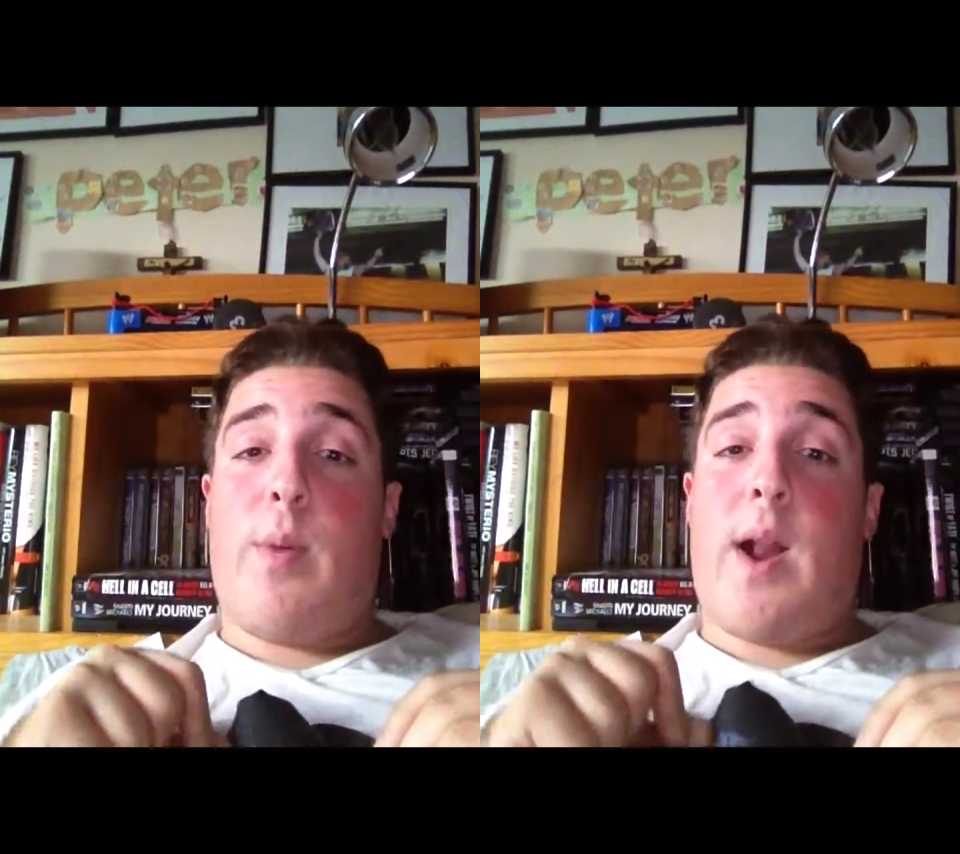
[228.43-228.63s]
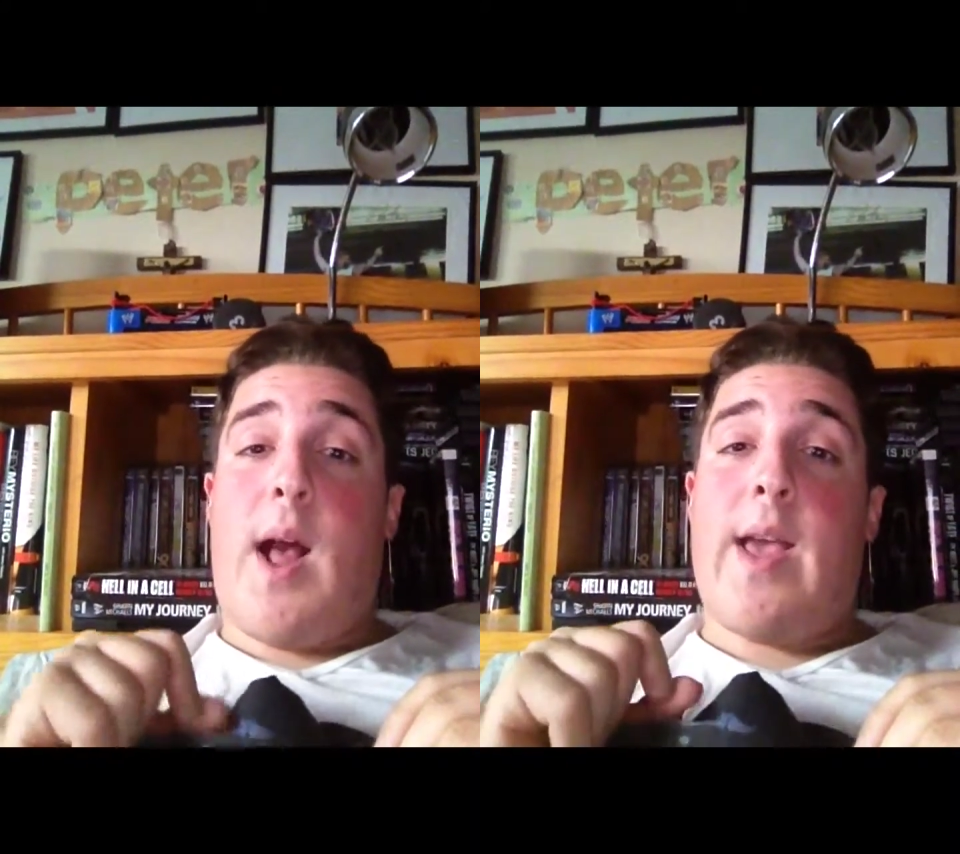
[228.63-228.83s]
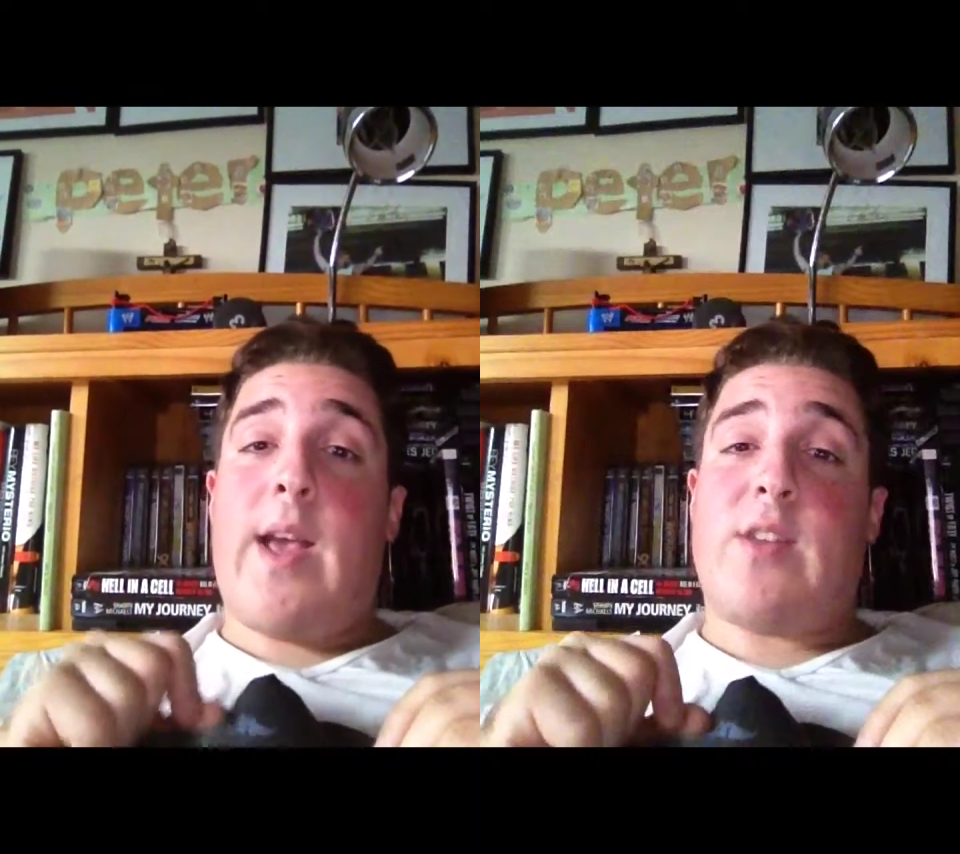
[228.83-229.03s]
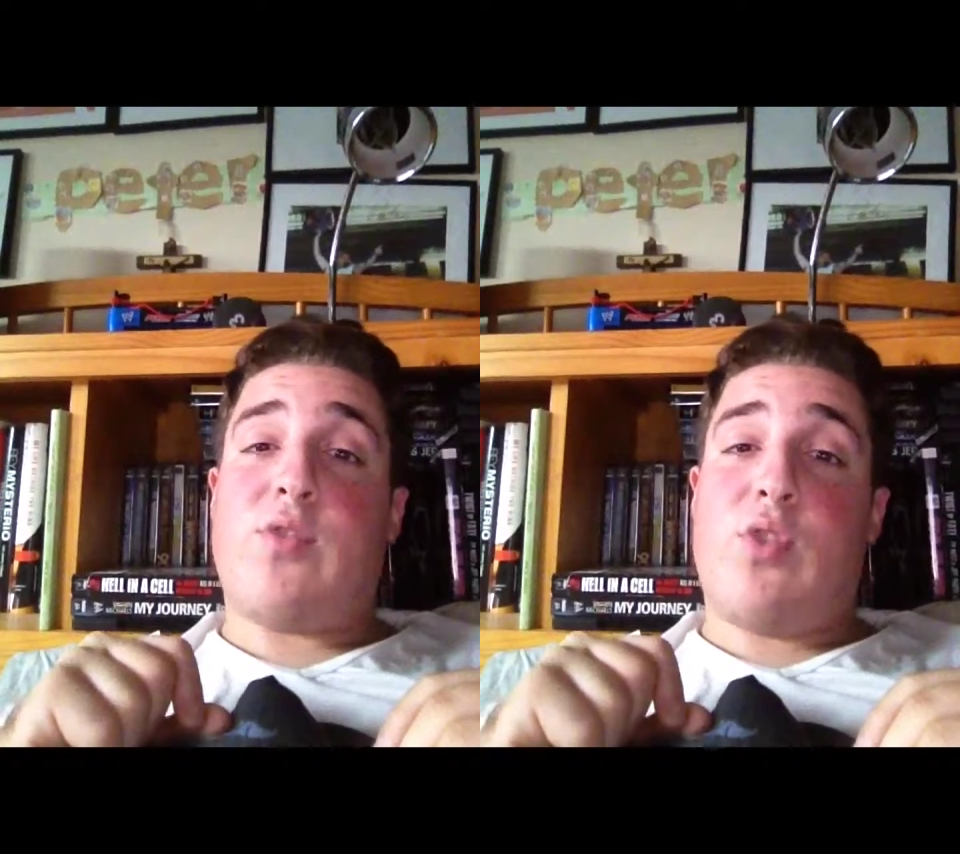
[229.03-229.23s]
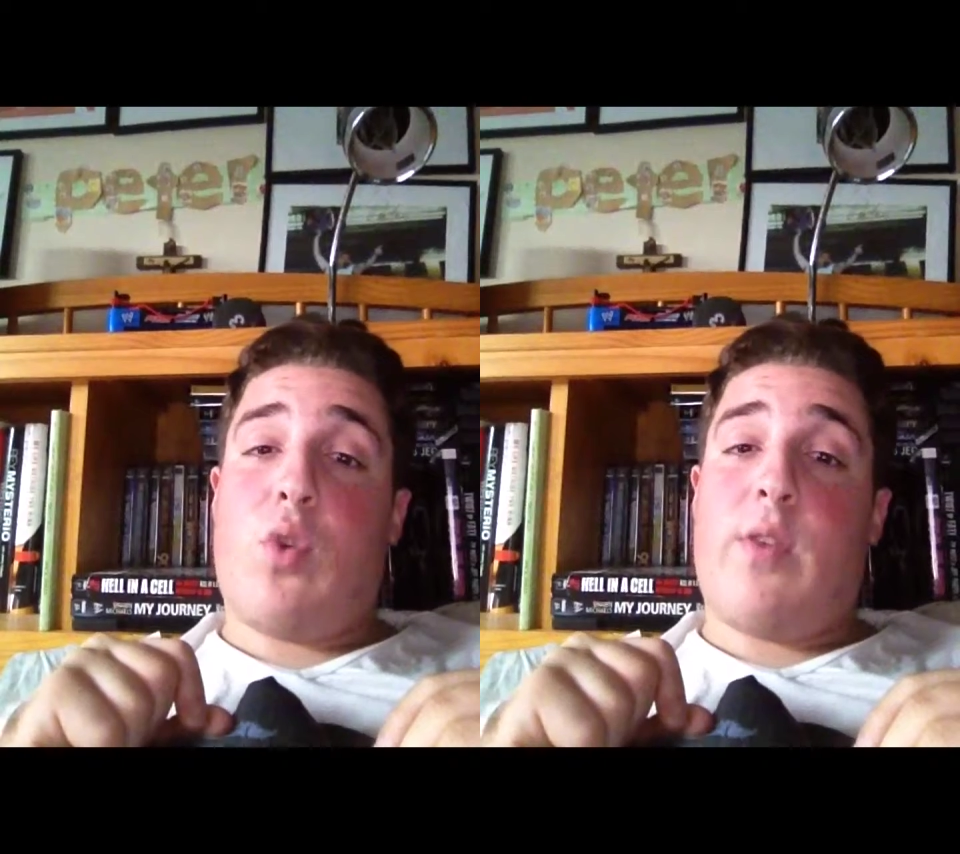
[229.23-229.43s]
but I
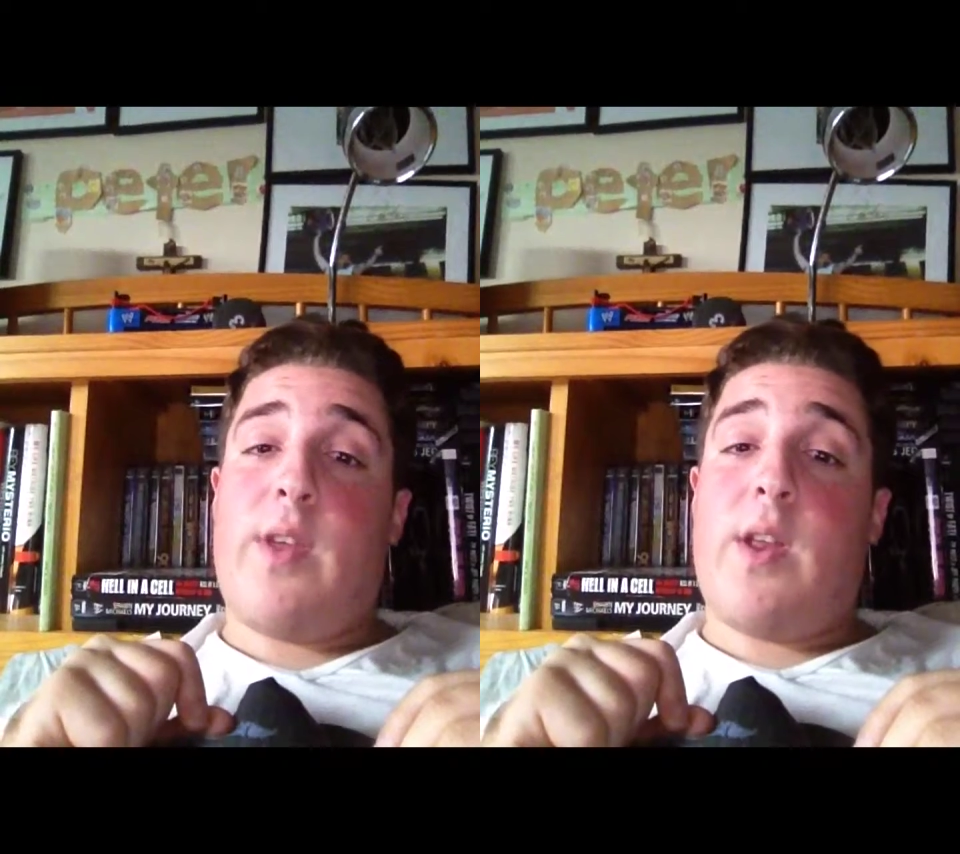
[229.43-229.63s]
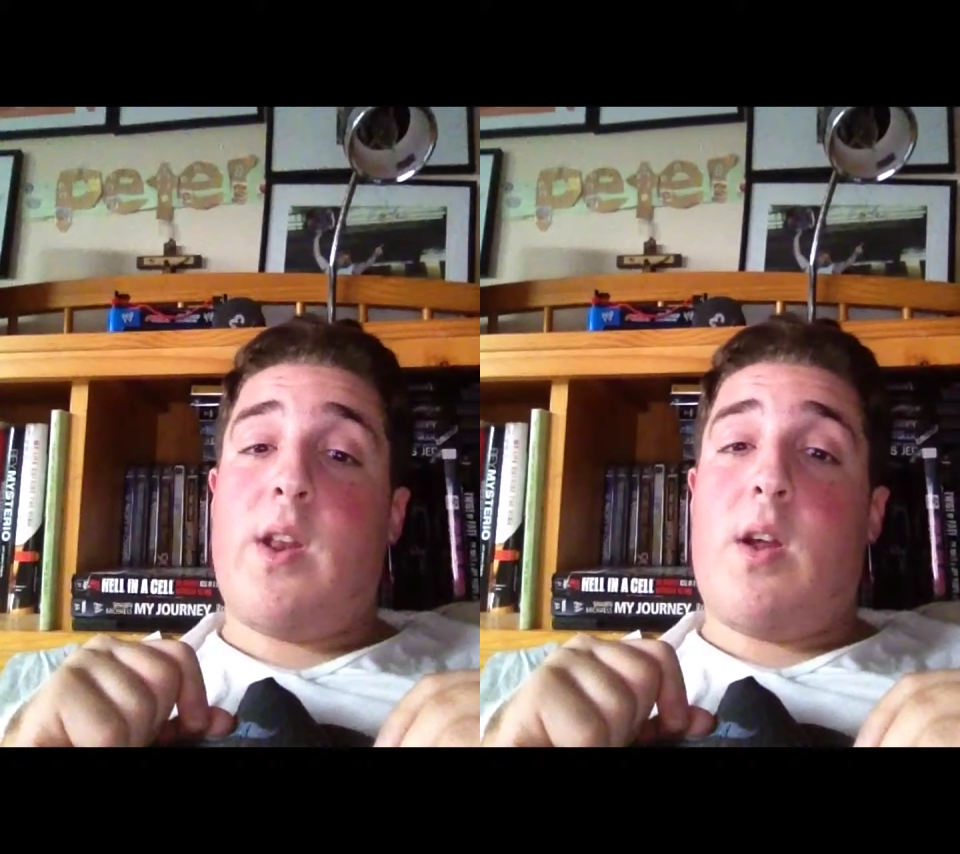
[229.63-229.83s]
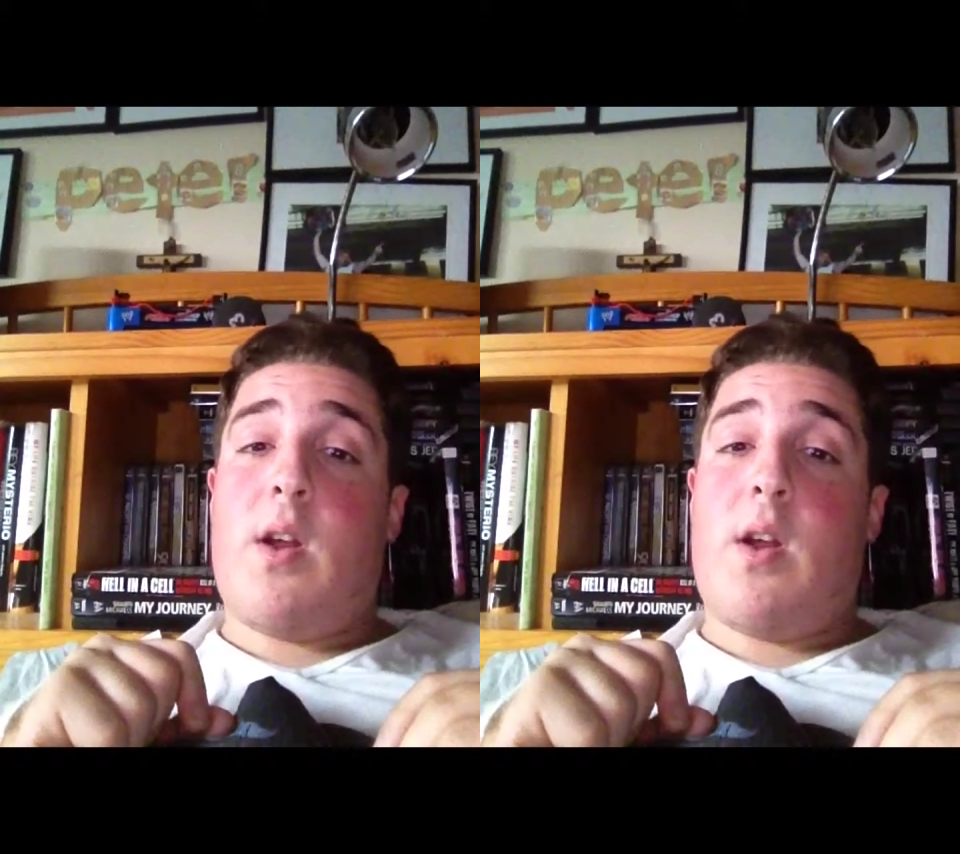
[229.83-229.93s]
actually thought of it.